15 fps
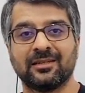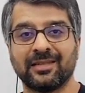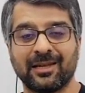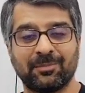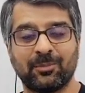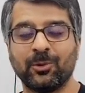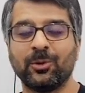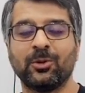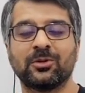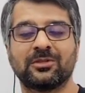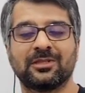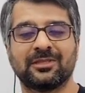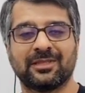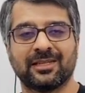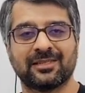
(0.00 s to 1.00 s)
then put your
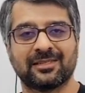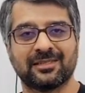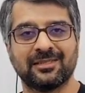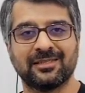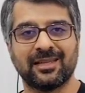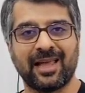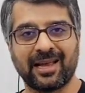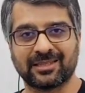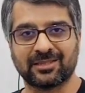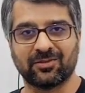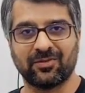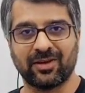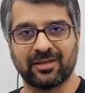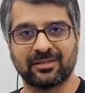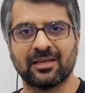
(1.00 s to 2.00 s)
sentence in active
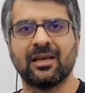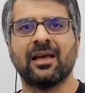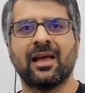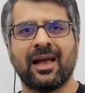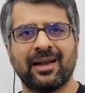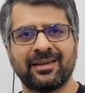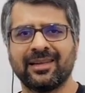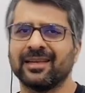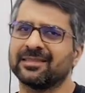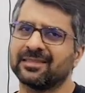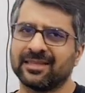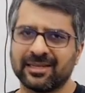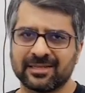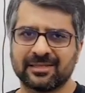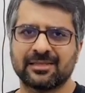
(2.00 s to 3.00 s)
voice. And yes,
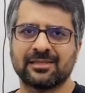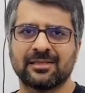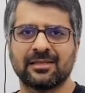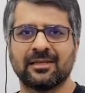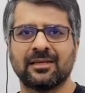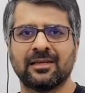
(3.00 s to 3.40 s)
it's